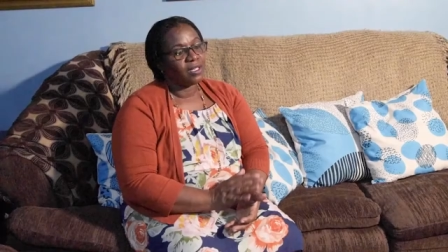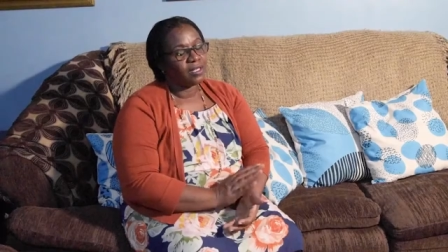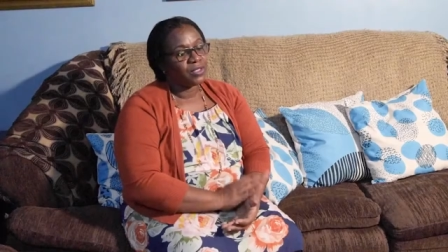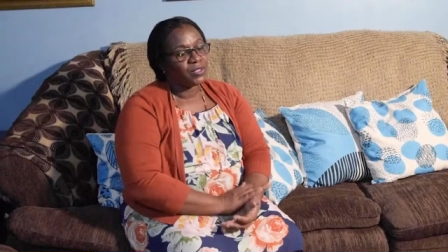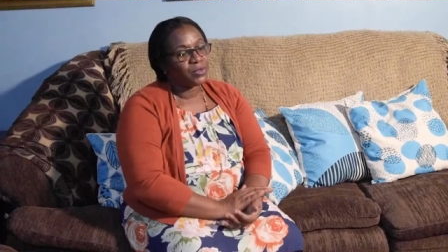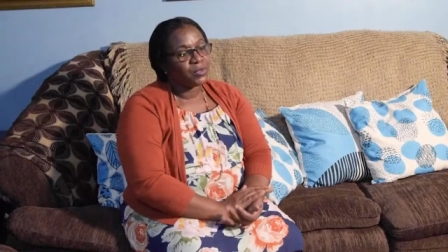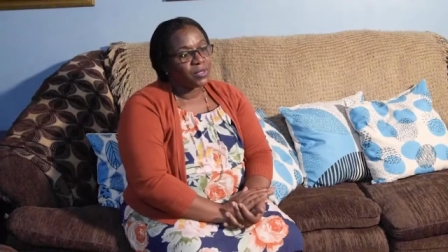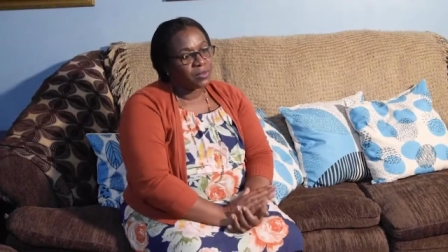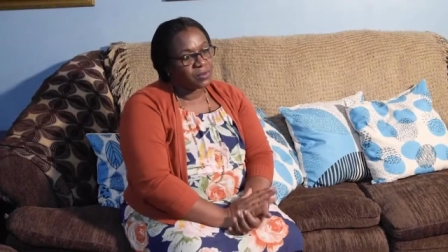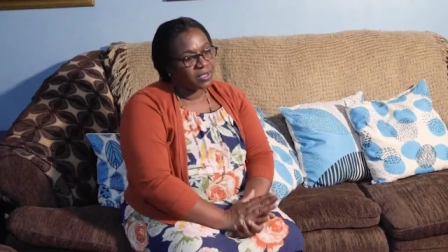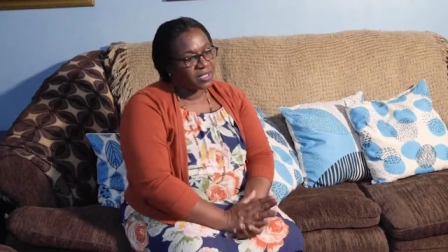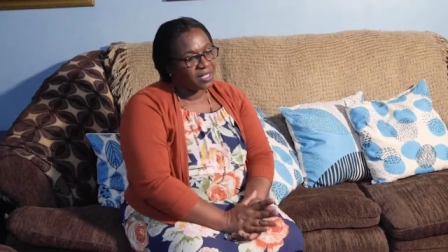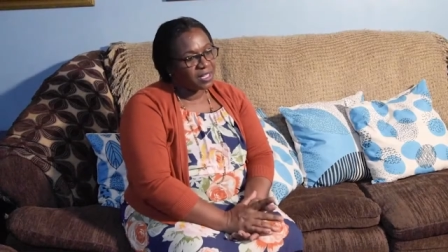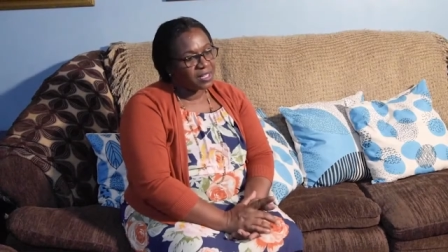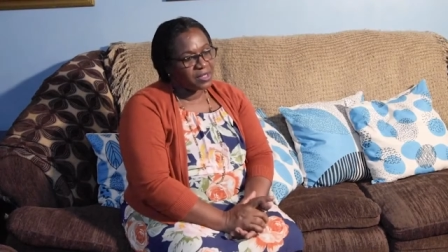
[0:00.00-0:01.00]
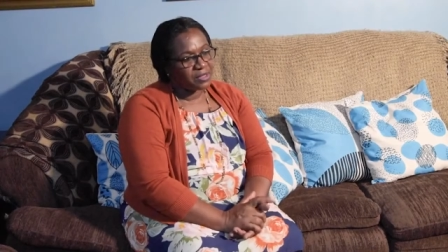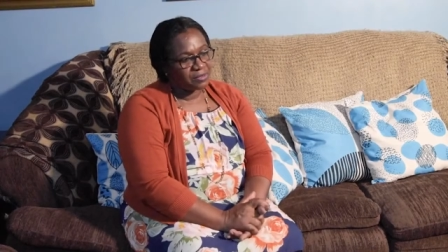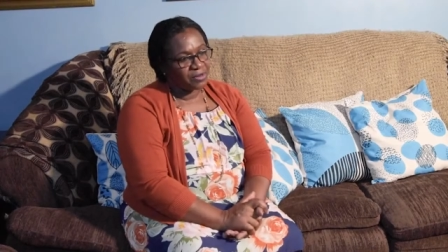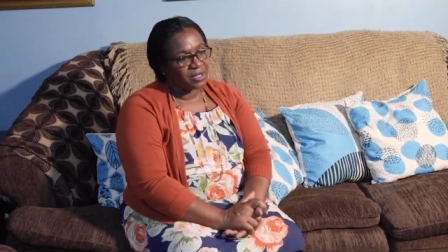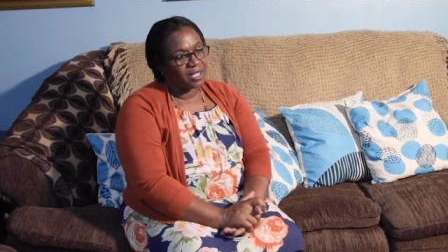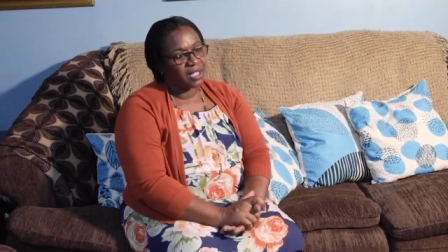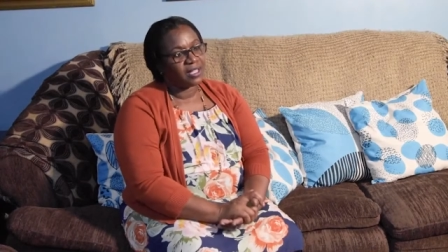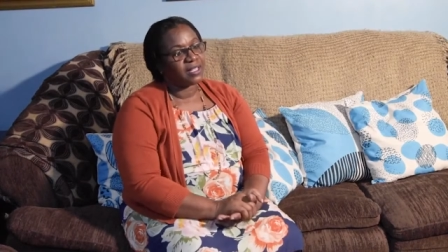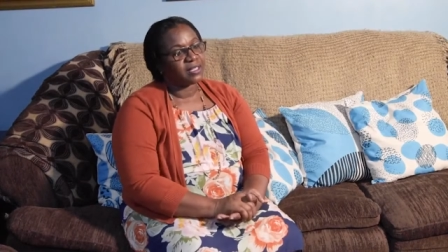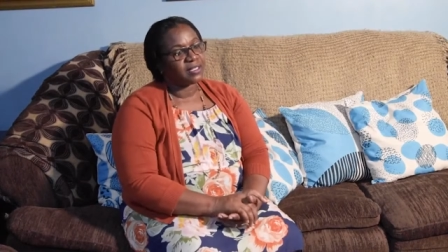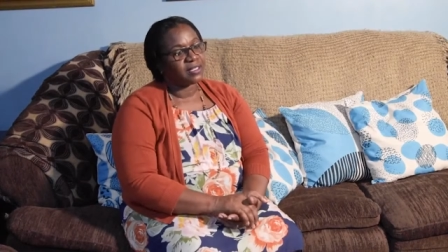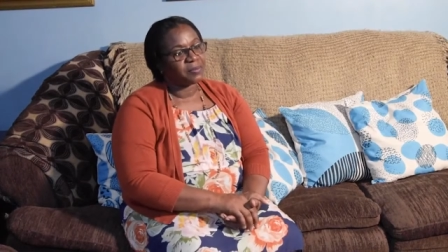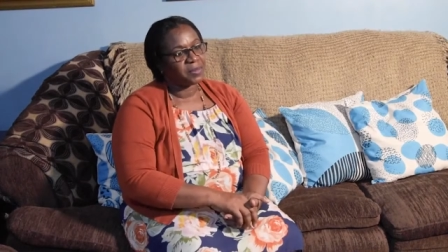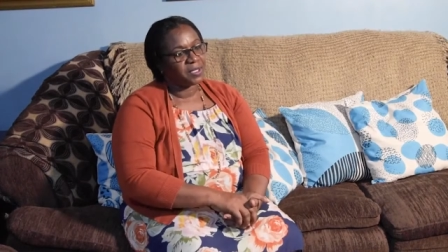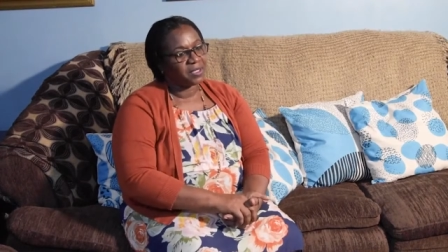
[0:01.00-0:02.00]
In 2003, I
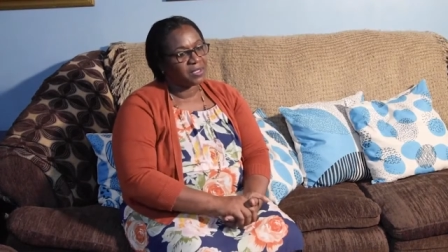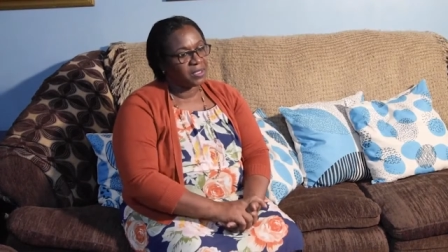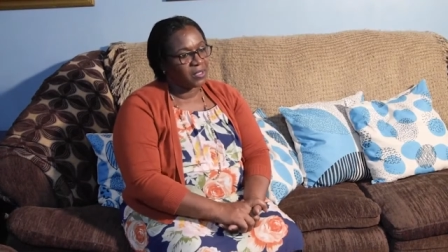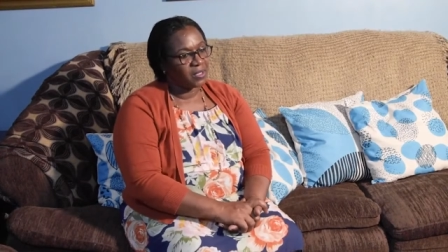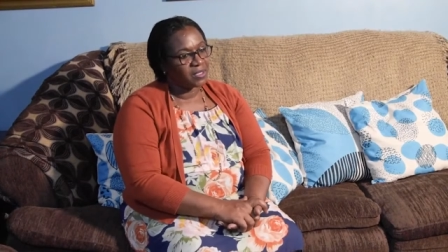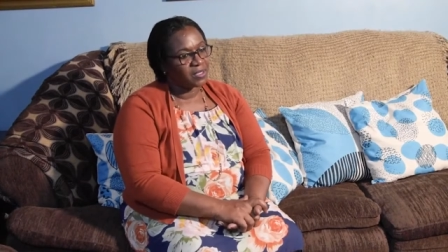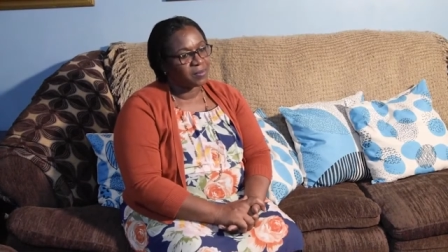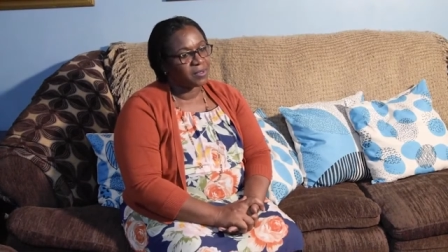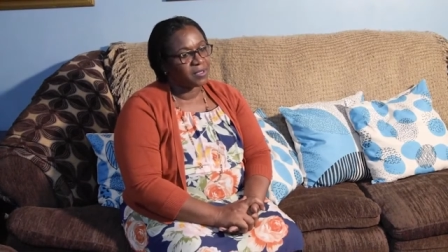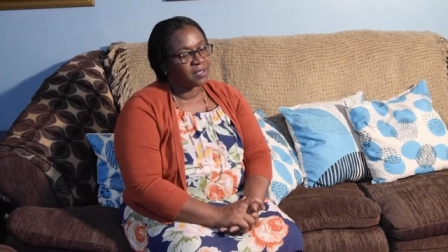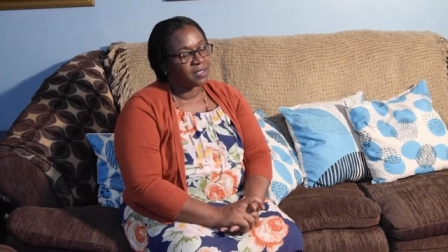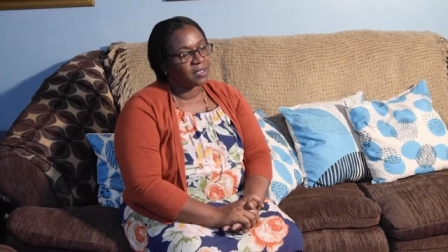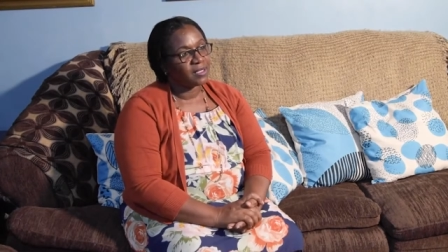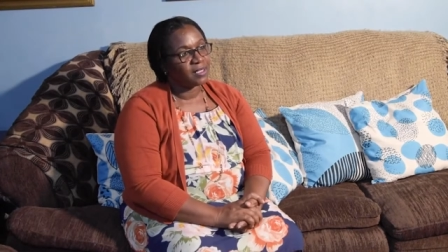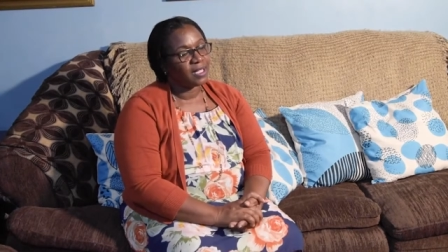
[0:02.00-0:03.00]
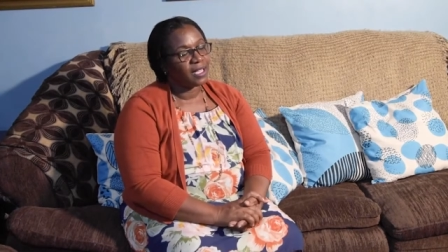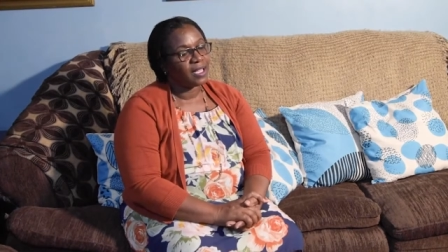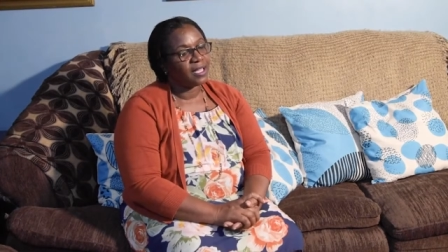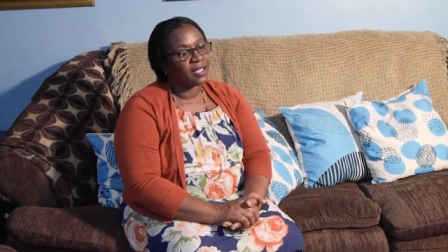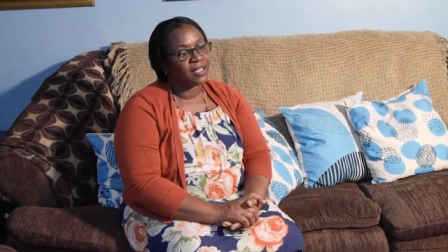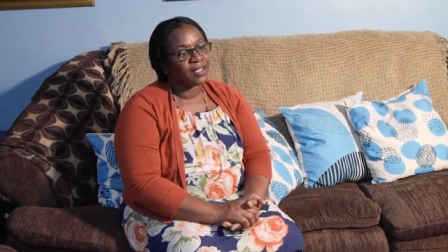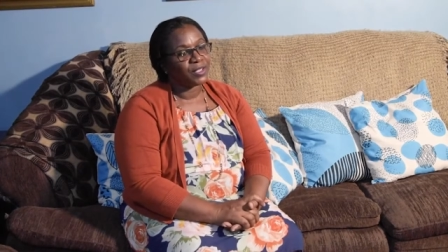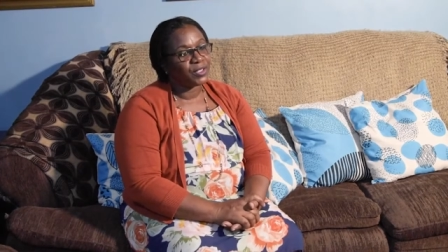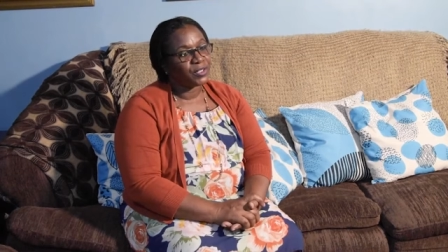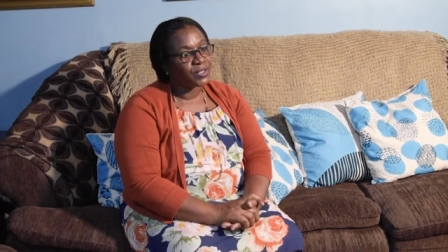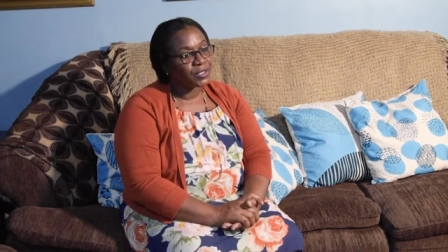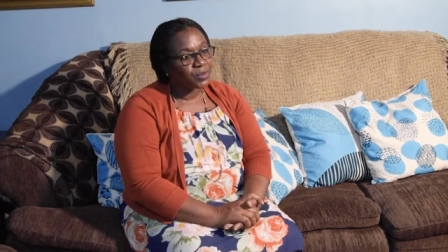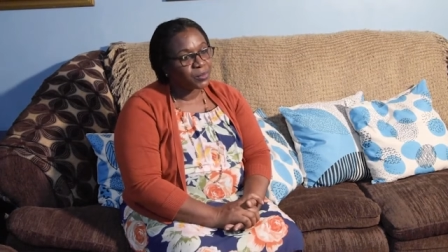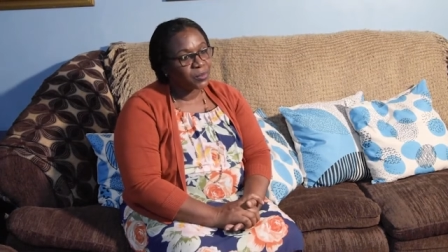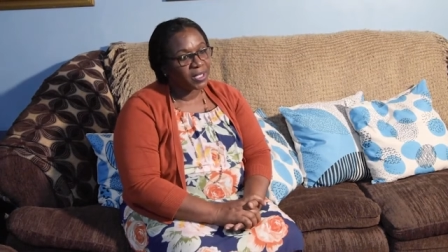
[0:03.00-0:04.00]
accepted the gospel. I
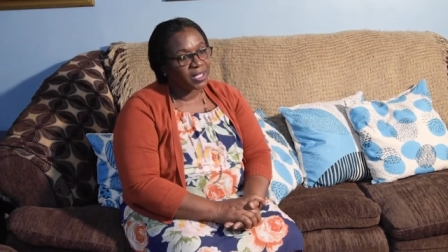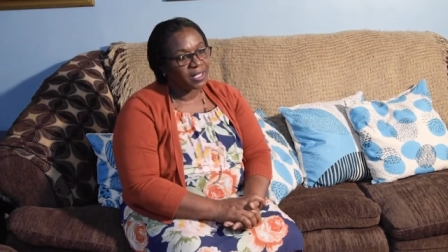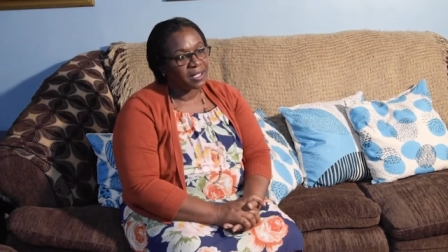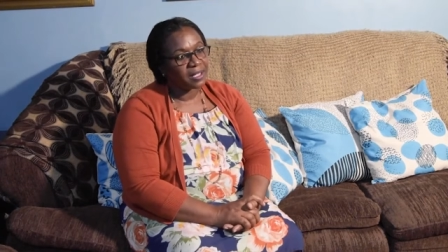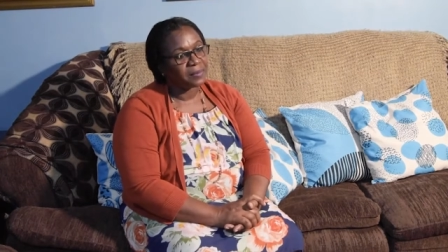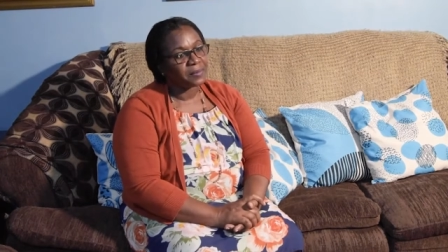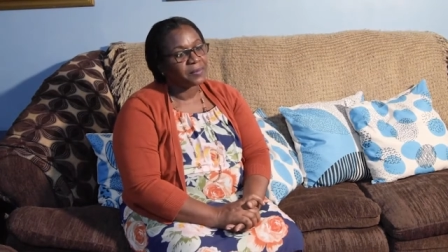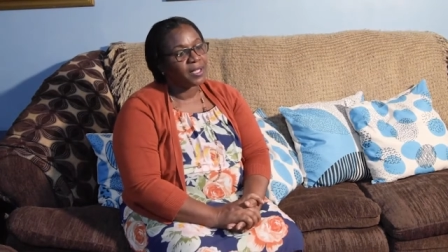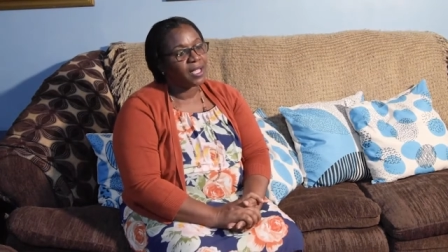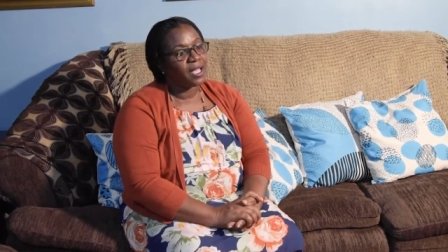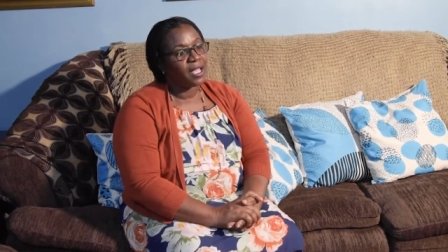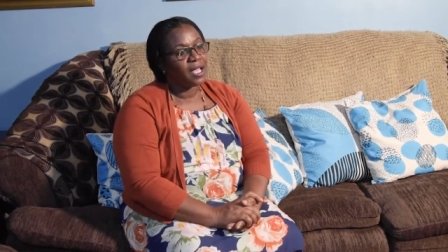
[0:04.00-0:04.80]
learned who I am